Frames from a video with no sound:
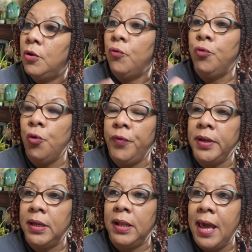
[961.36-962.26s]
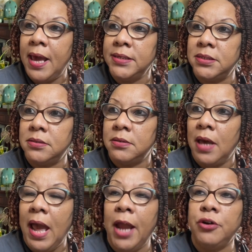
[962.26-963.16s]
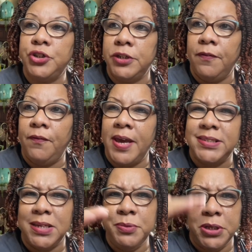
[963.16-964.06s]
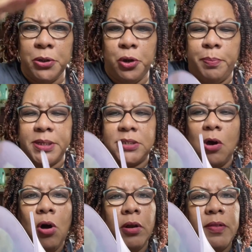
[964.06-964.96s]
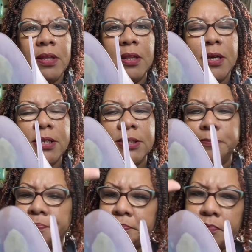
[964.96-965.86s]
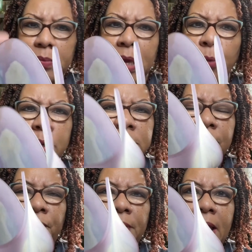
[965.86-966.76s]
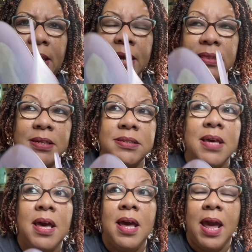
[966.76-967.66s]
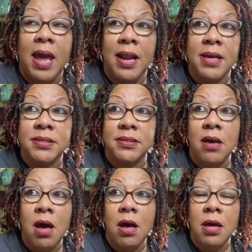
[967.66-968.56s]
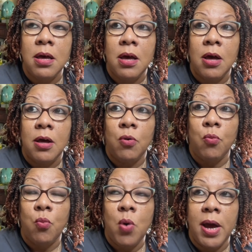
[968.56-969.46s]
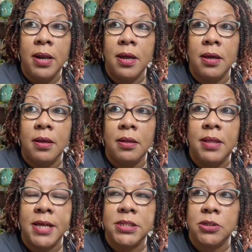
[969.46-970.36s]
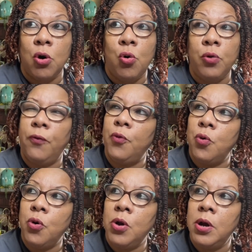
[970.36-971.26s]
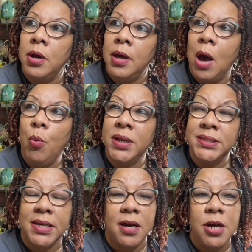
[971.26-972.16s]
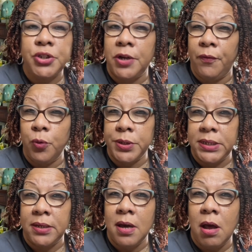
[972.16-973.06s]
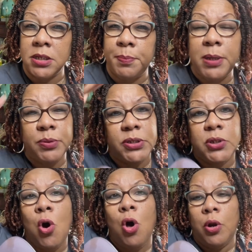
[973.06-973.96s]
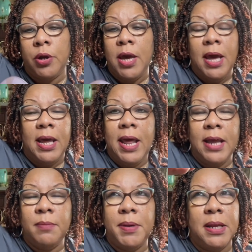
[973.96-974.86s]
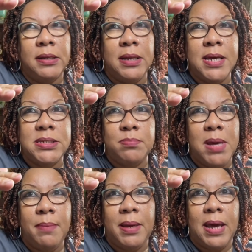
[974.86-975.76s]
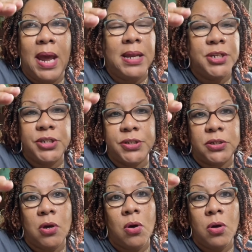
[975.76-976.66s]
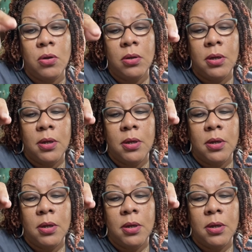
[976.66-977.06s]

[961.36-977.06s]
Reuven glass handkerchief vase. It was a little bit taller than this. It wasn't flat like this. And I saw one that sold for, I want to say $114, but it was taller. It had to have been at least maybe 8 inches tall.